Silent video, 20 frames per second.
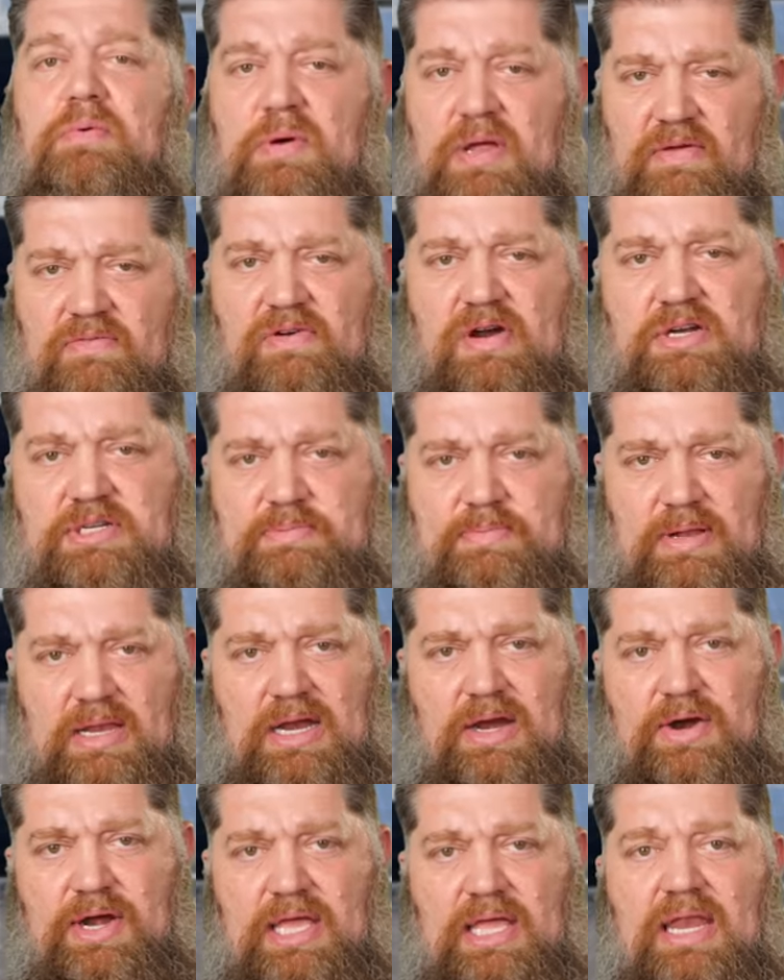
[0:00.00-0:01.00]
reverse
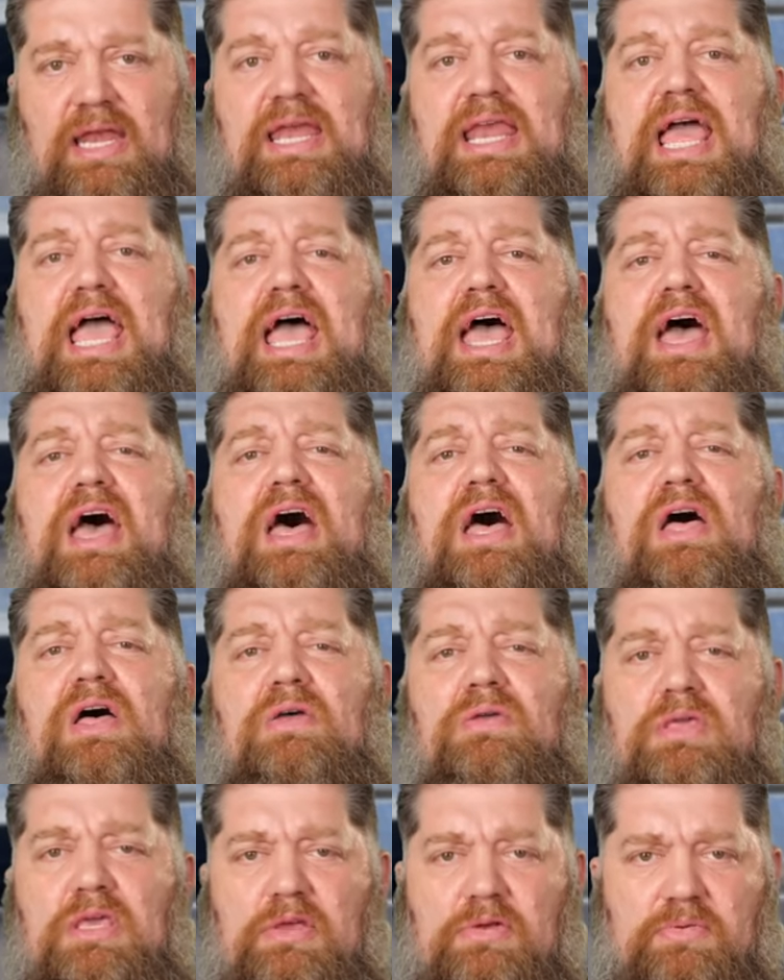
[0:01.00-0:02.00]
polarity,
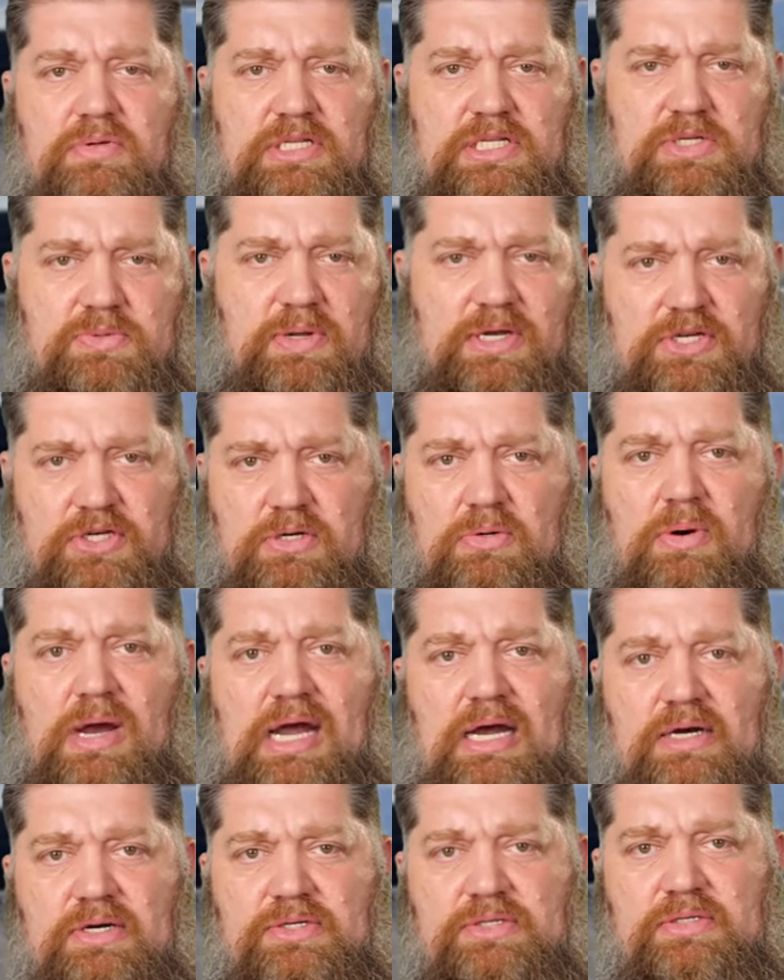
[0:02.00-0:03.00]
now you would switch your
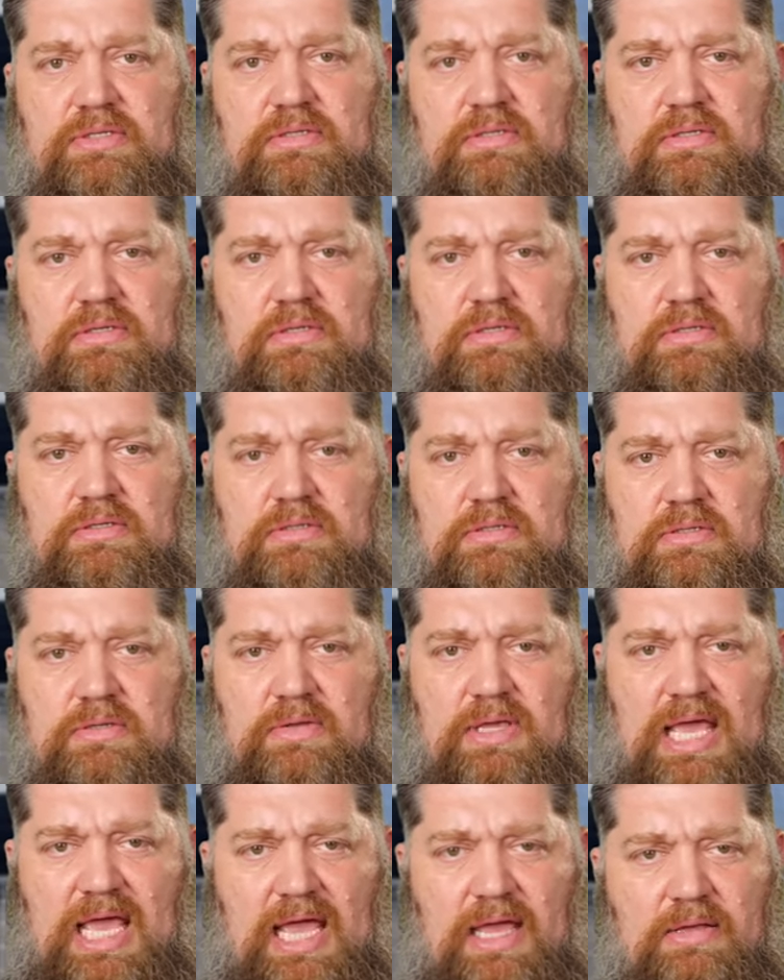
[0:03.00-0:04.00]
wires
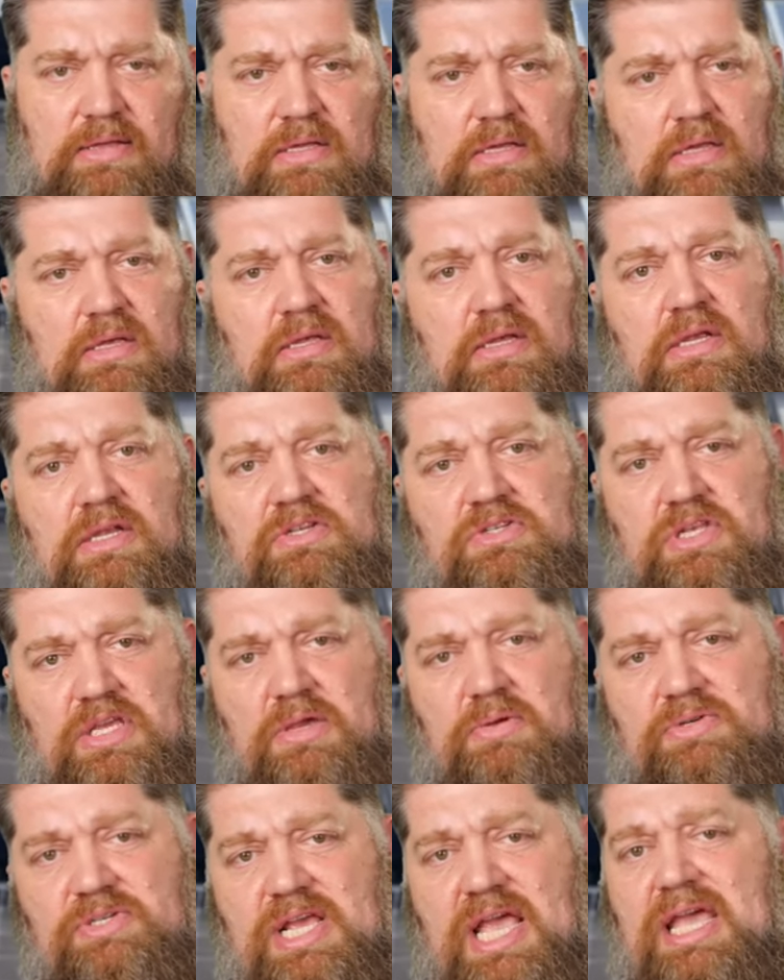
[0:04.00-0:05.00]
okay? So
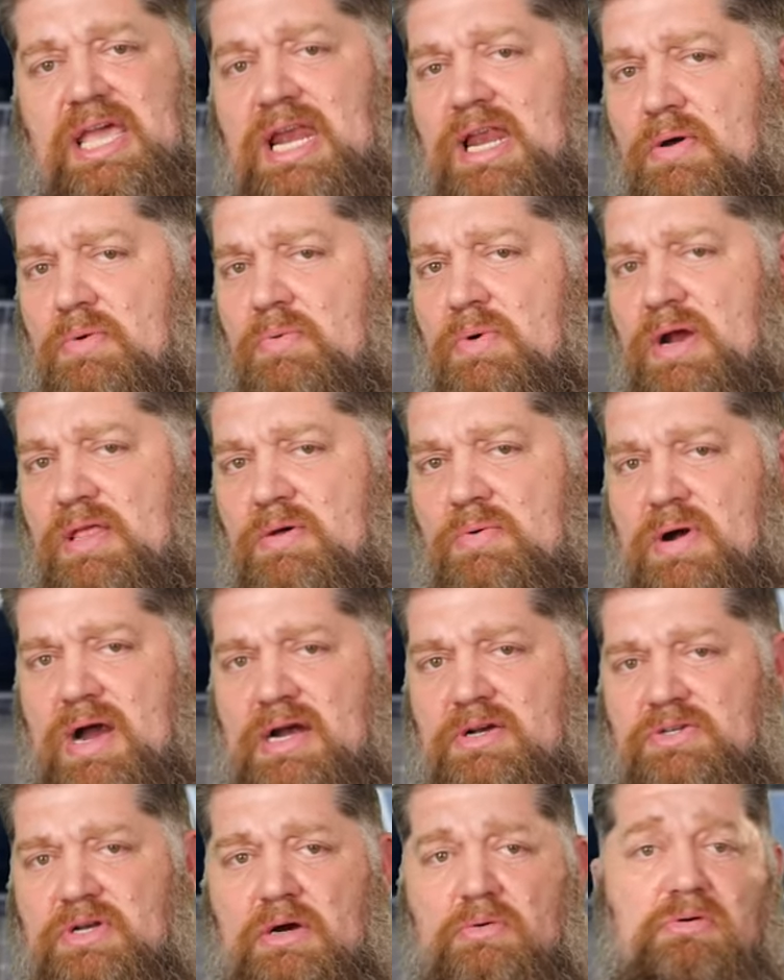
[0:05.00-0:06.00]
you check it at where the
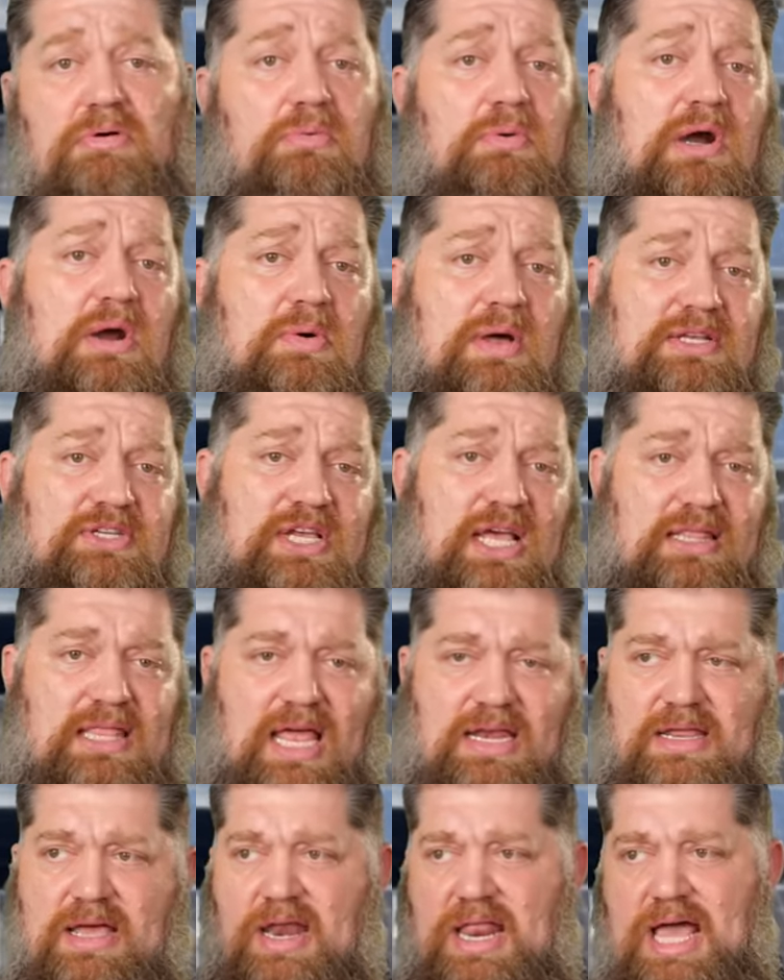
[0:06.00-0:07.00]
wires are. Well, where do I check that